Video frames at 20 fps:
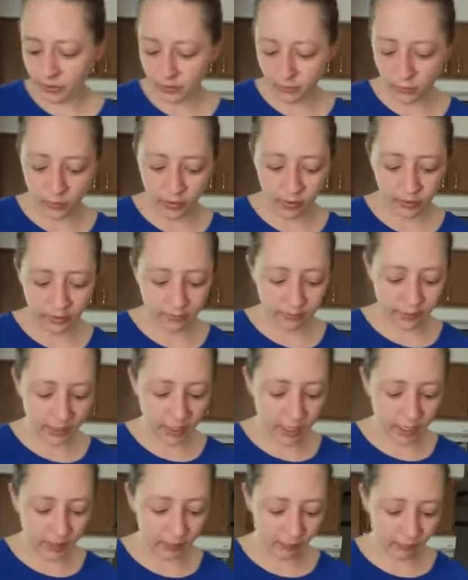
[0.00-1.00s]
1
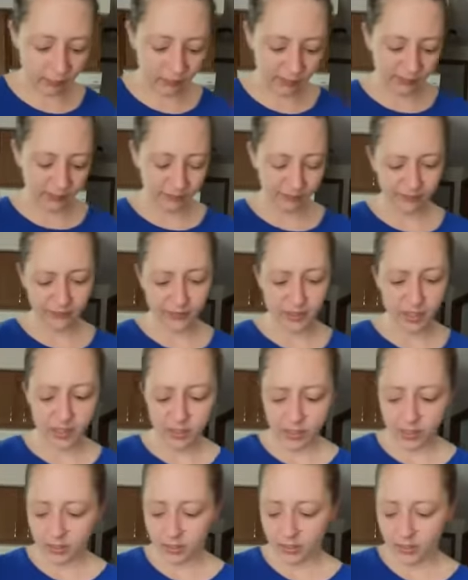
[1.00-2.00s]
avocado.
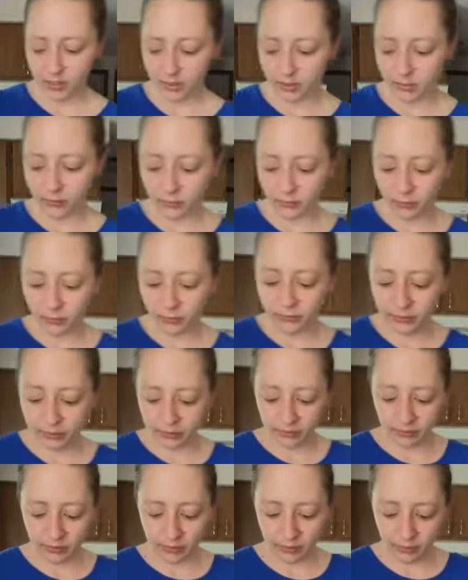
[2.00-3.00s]
I don't know if this is
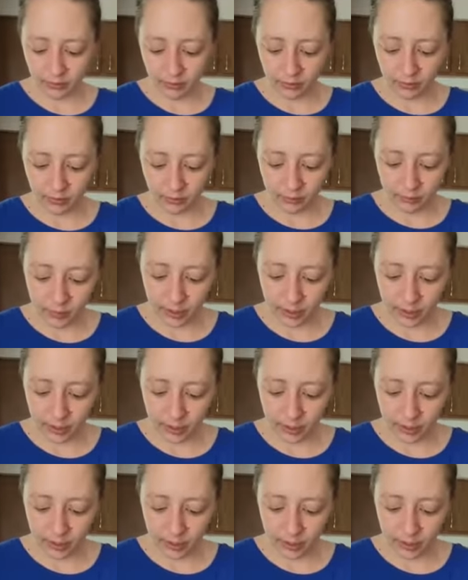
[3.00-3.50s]
going to turn out